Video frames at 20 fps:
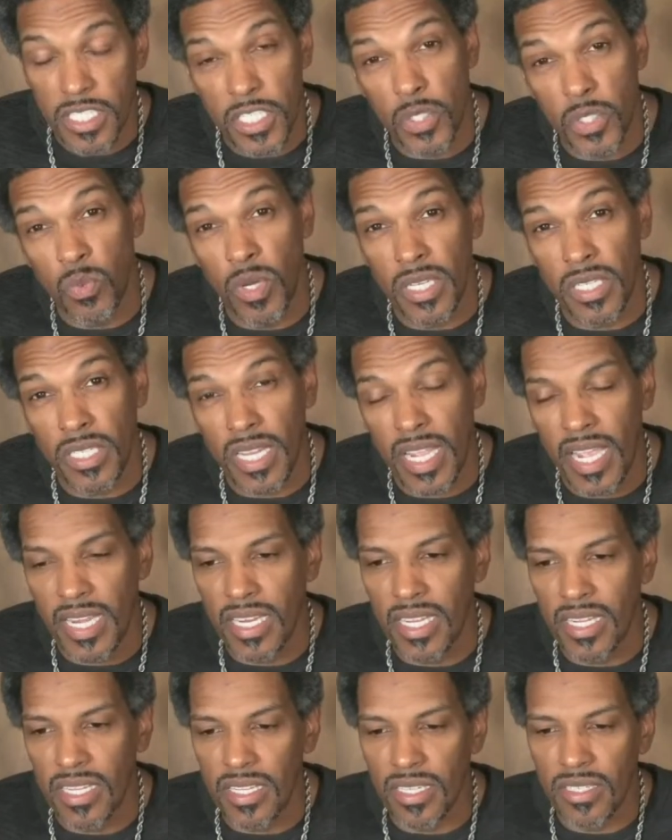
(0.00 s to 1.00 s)
is what kind
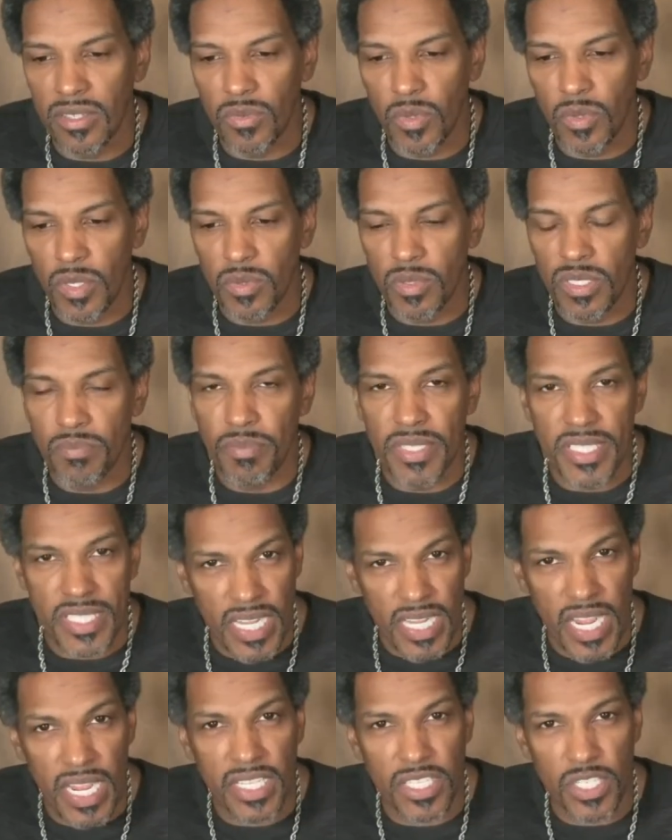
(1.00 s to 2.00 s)
of,
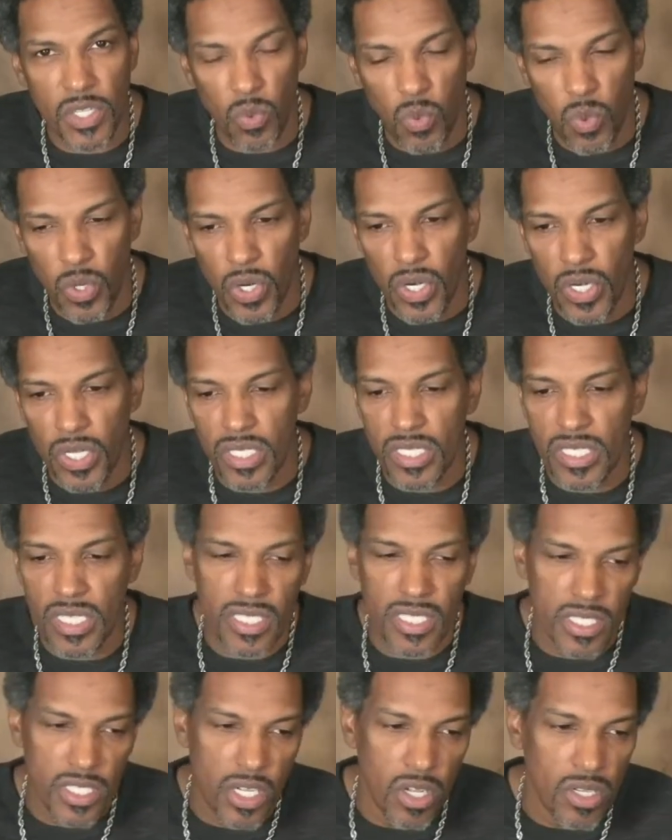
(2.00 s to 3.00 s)
besides the words, this
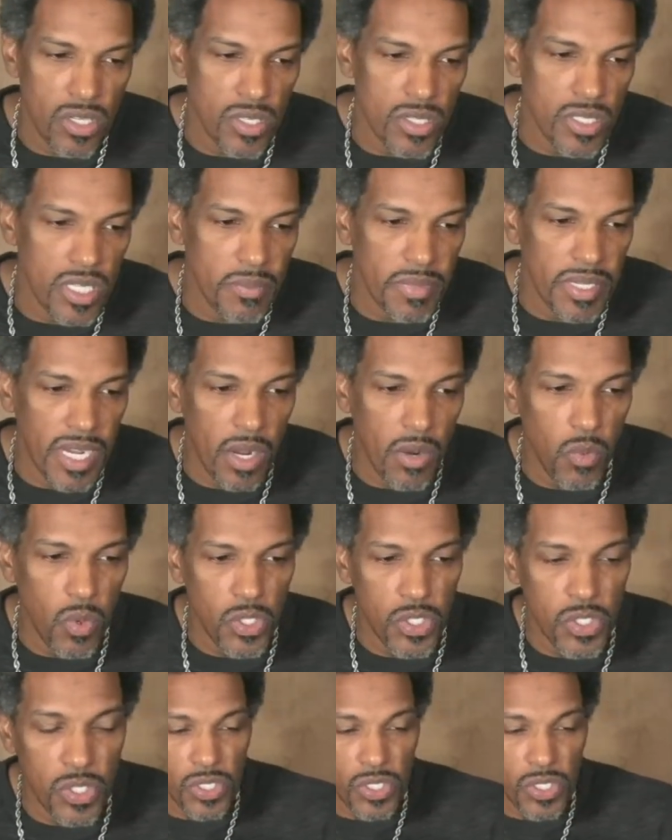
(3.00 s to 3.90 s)
is also something I want you